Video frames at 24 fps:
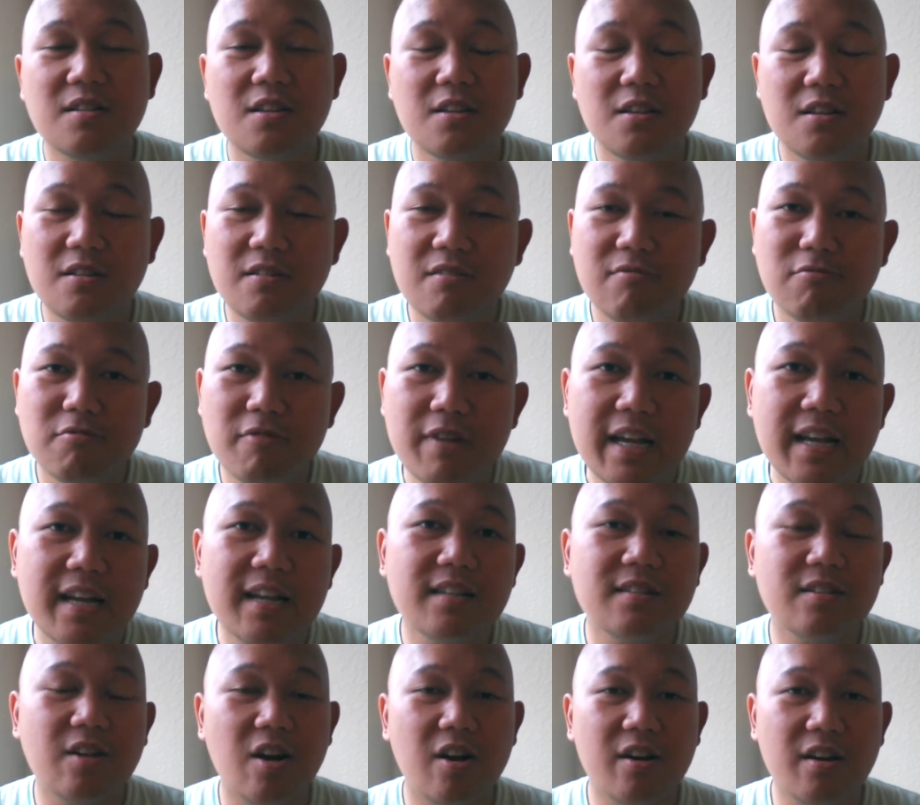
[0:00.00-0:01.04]
really
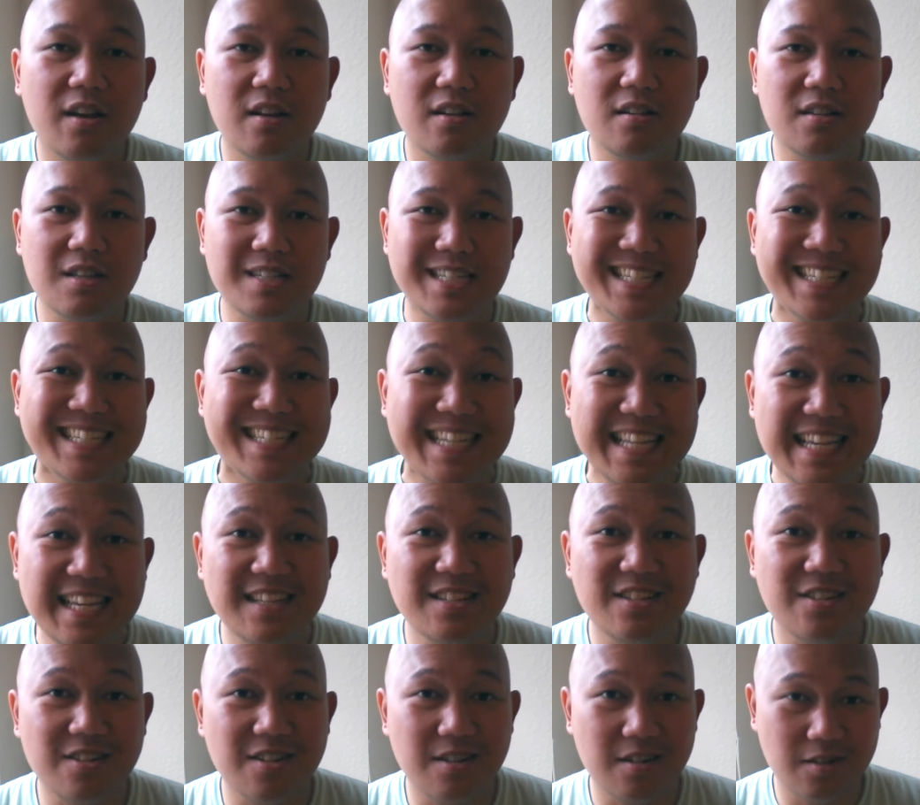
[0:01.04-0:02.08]
target the
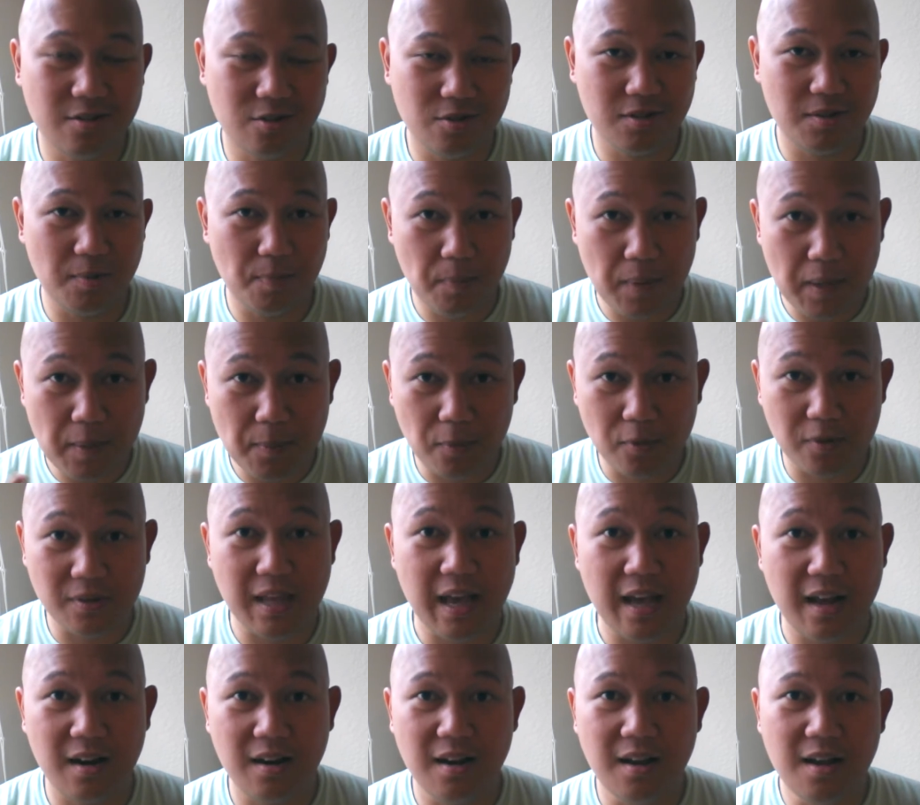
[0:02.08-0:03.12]
sneezers, or the people
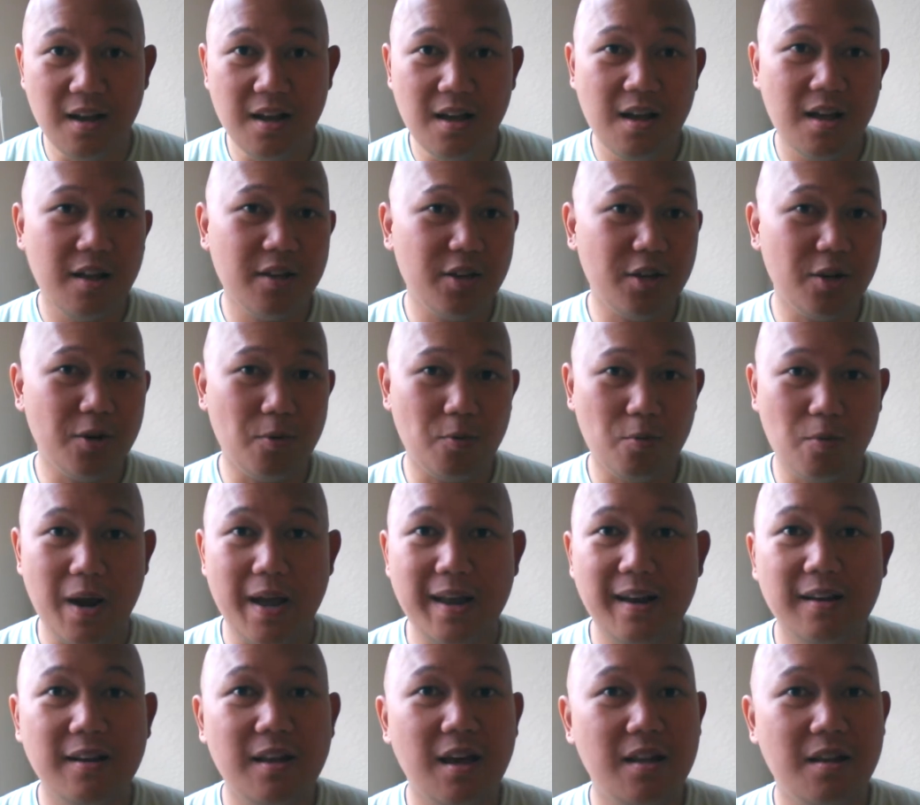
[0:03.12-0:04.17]
that
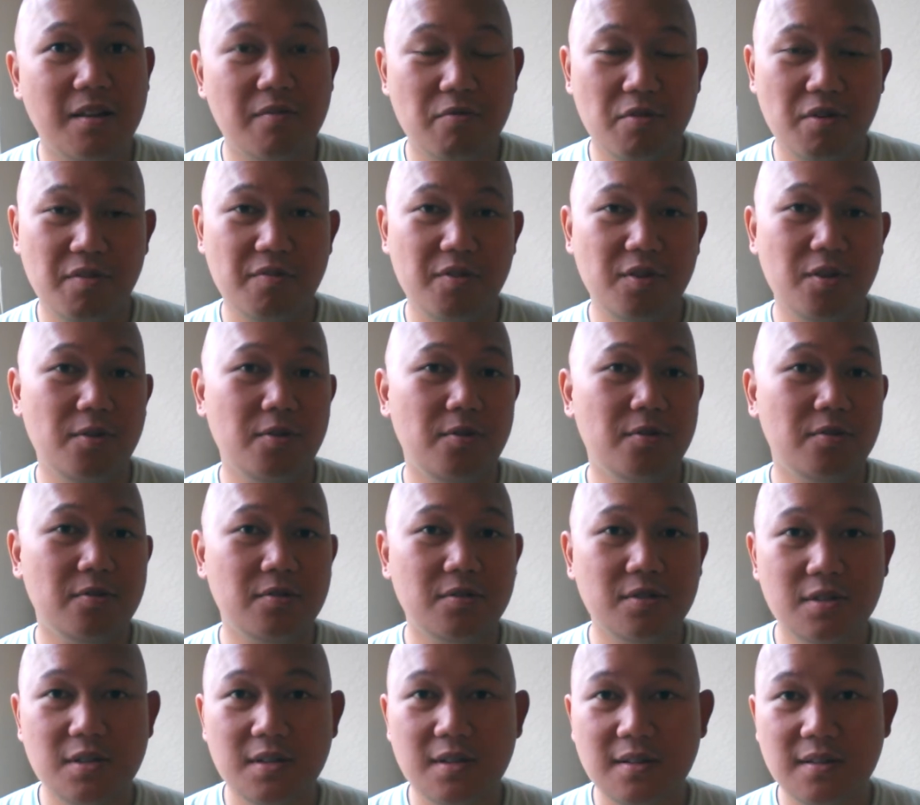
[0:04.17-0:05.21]
write a lot of
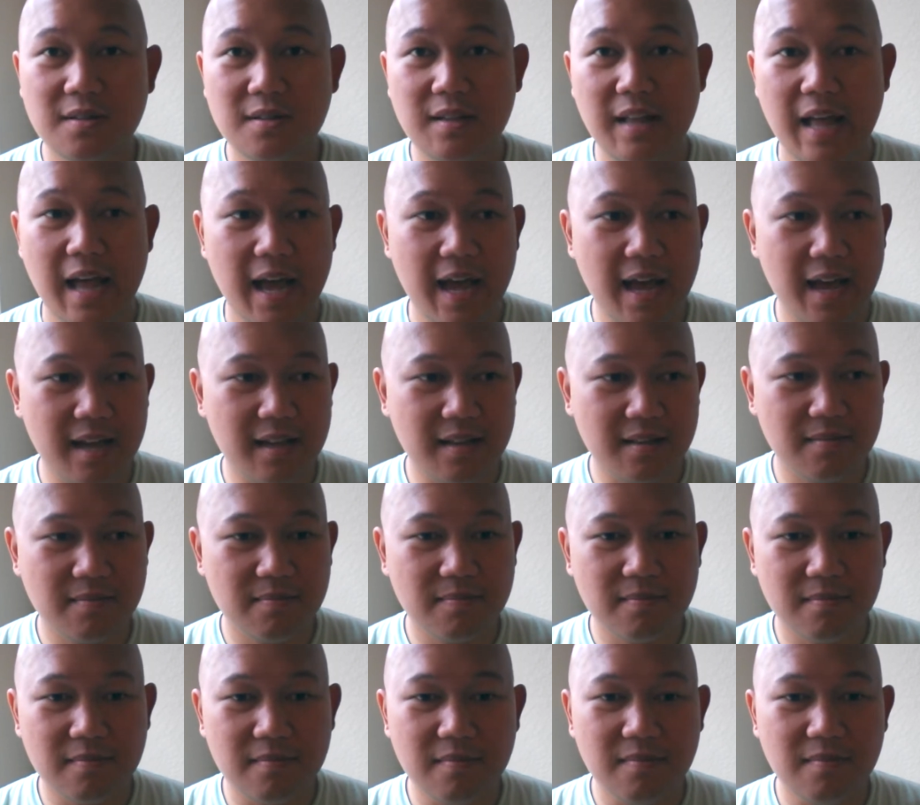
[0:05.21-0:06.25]
reviews, that
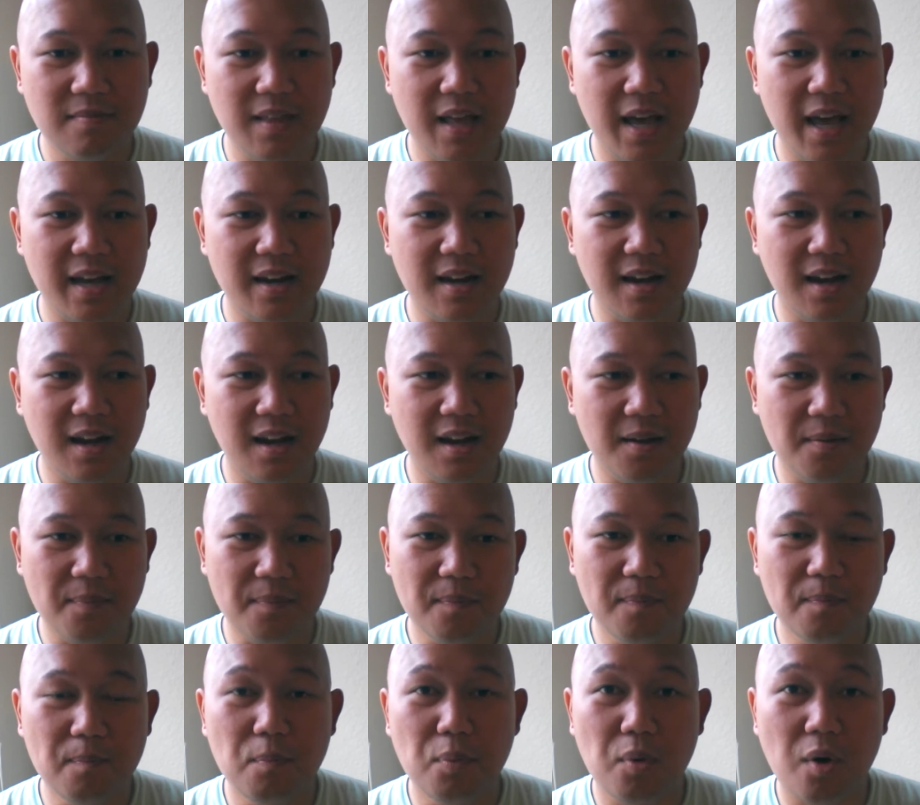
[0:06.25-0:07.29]

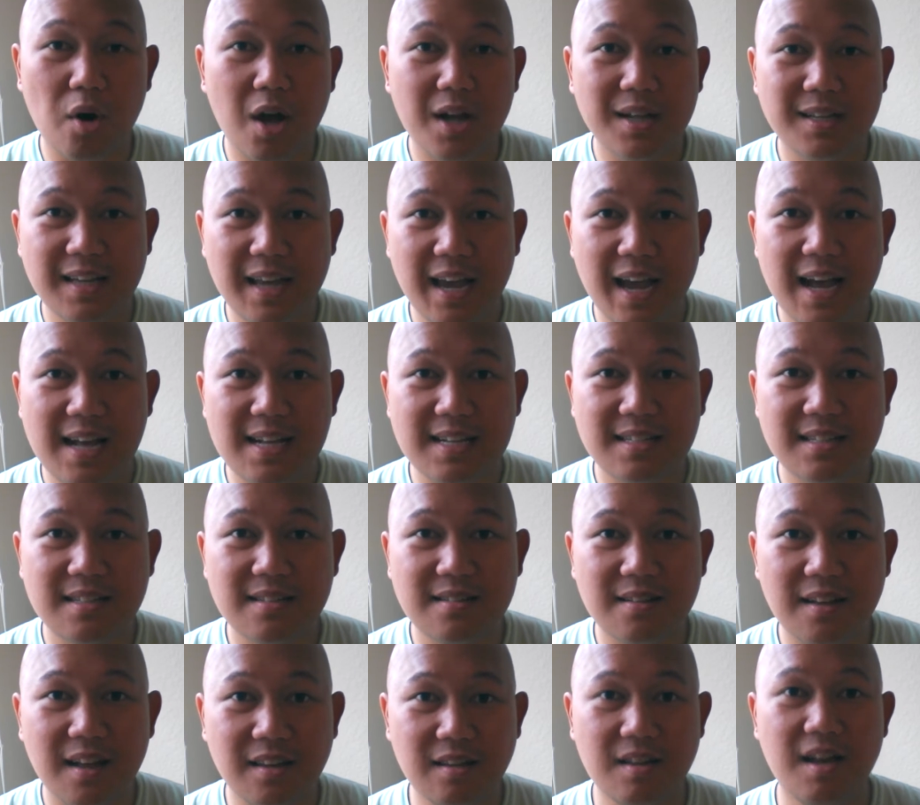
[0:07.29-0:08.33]
broadcast
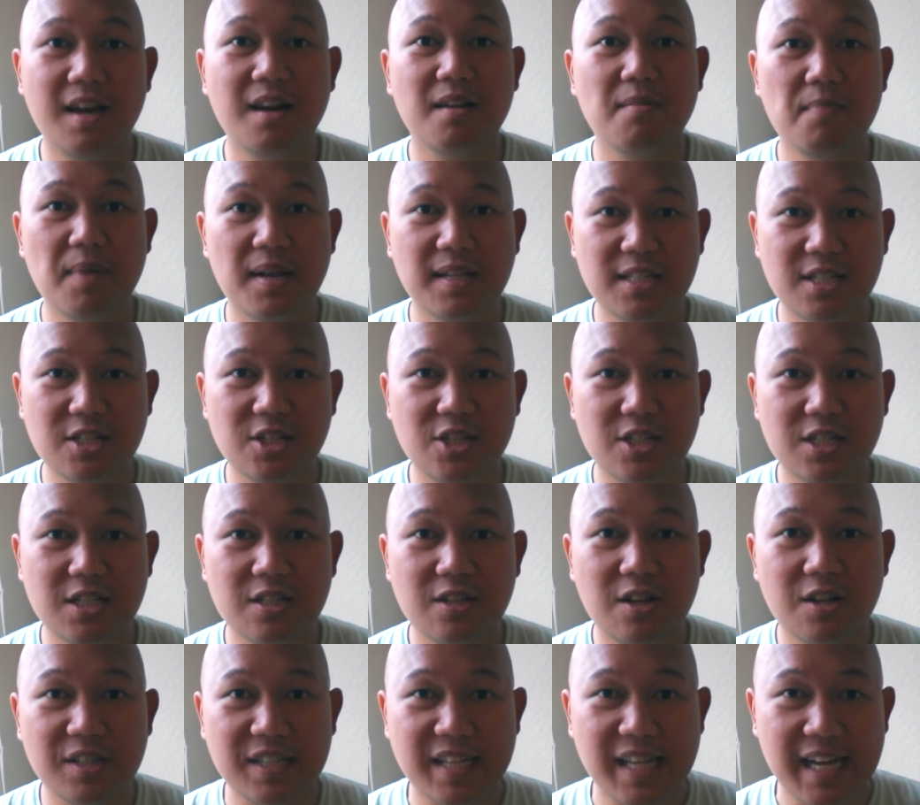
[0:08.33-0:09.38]
a lot of messages
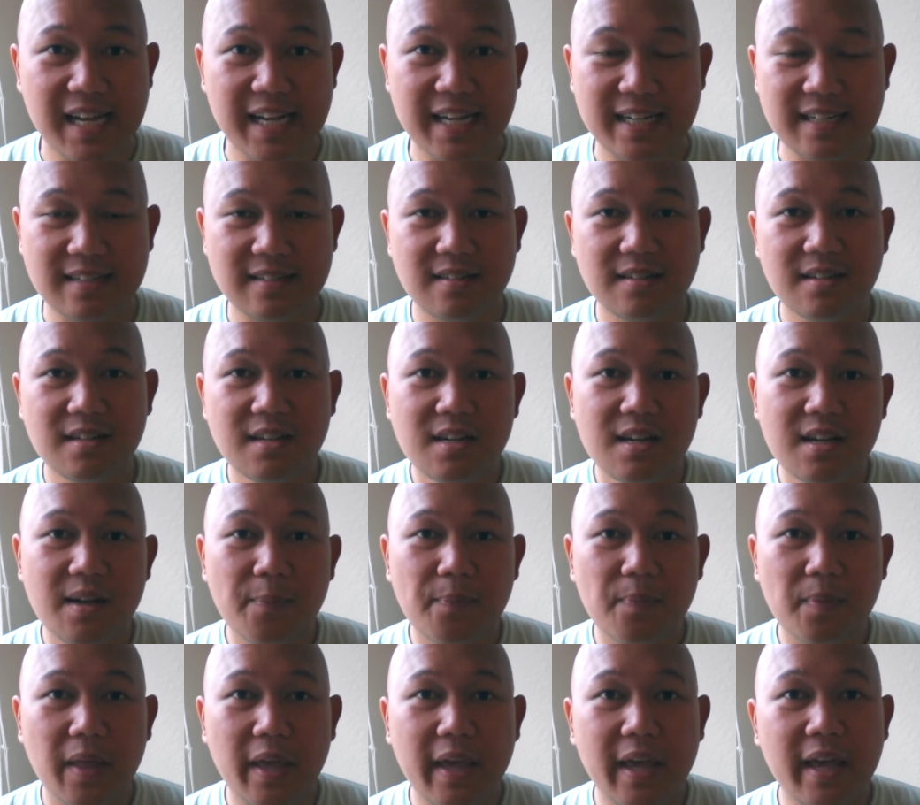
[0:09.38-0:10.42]
online,
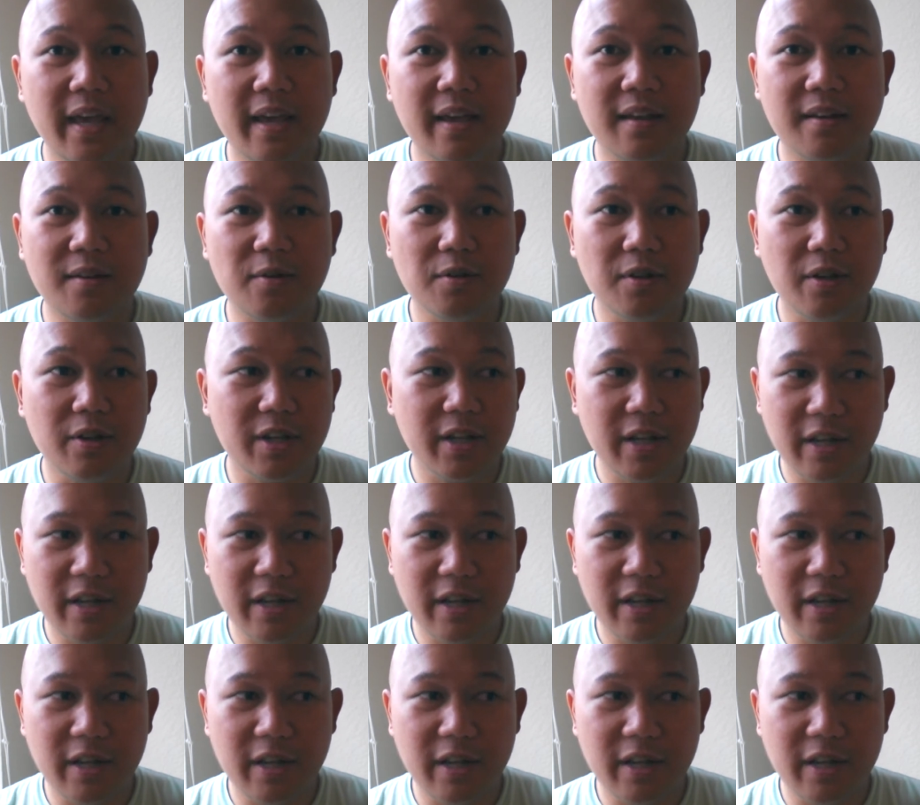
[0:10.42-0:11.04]
and